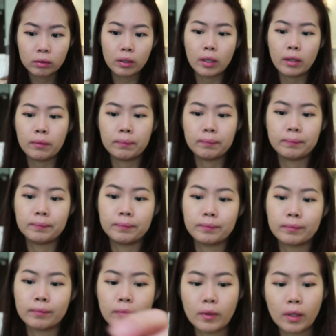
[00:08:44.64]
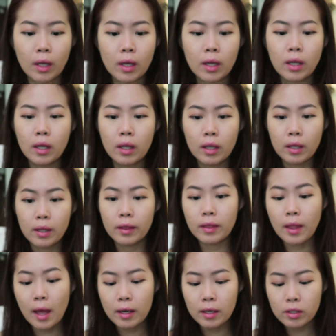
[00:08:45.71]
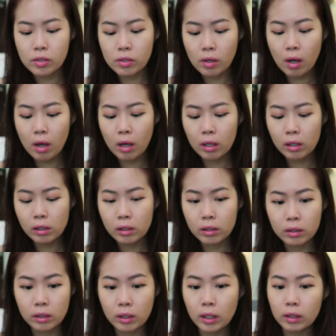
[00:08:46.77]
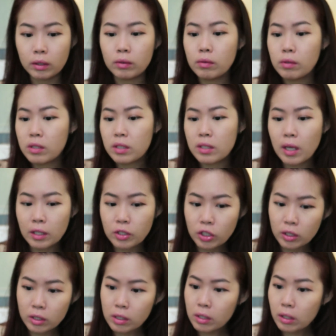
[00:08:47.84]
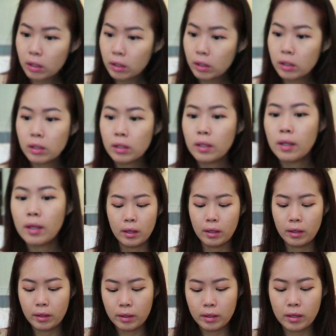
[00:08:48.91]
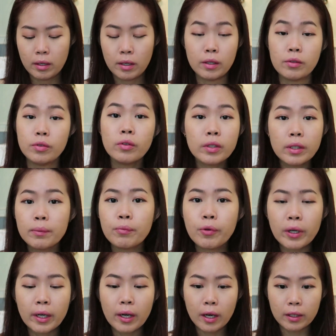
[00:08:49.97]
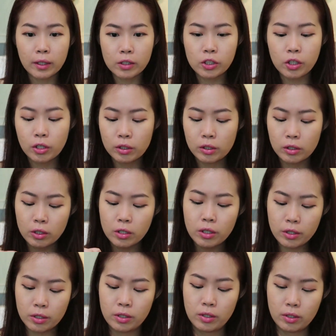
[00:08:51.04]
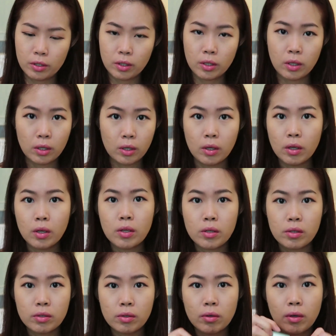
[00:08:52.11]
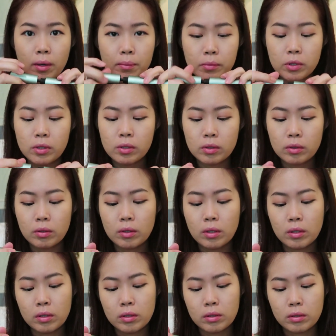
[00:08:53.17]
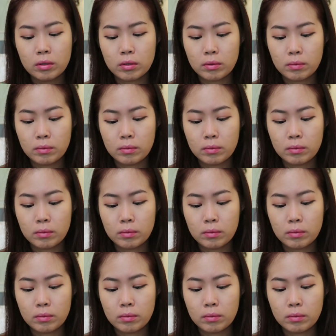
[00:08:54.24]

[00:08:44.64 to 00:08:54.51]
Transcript: Okay, that is all. Itu saja. And I also didn't bring an eyelash curler, so I'm just gonna